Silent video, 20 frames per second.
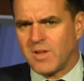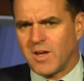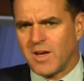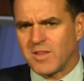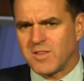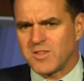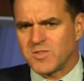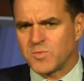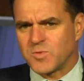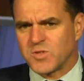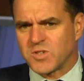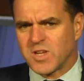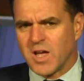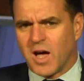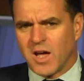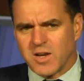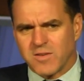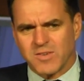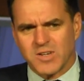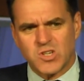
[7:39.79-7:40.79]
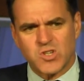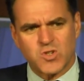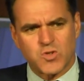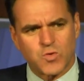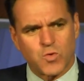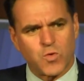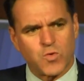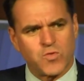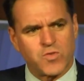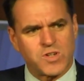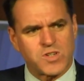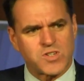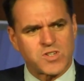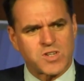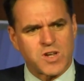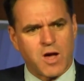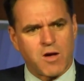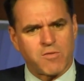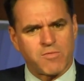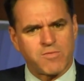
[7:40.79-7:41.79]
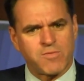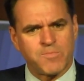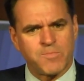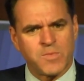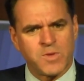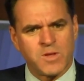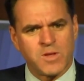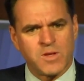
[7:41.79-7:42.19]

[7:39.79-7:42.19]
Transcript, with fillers: Uh, this was kind of extraordinary stuff